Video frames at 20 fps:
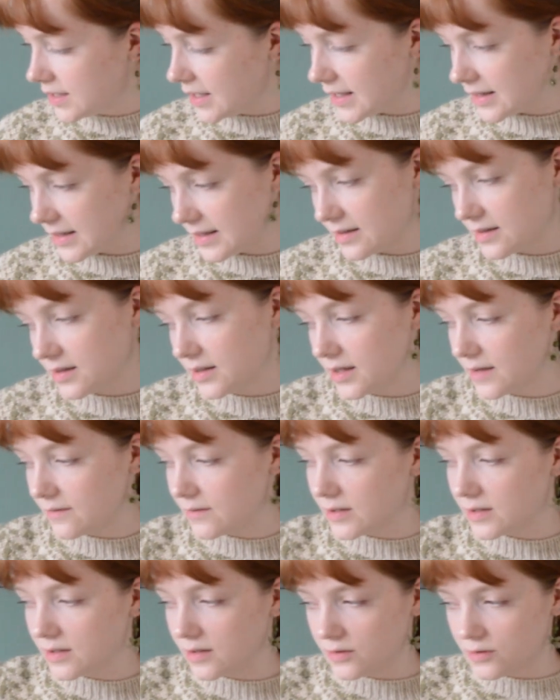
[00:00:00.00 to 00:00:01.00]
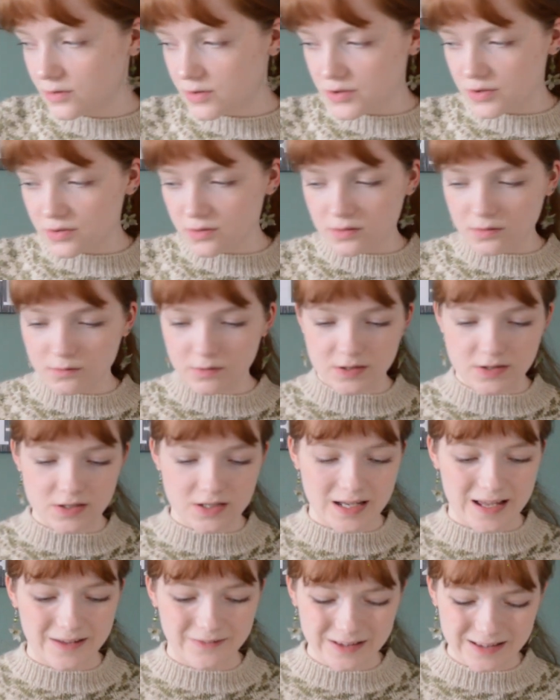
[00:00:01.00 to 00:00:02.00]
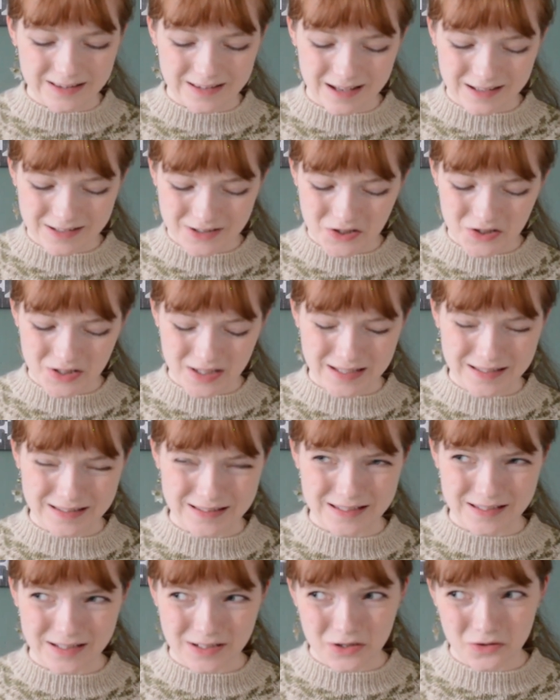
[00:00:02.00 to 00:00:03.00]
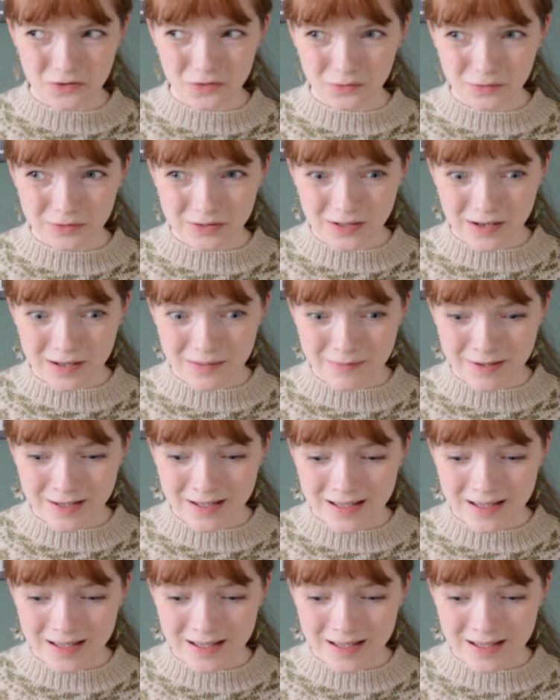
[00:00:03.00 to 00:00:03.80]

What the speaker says: And then I have another sock which I haven't touched in such a long time,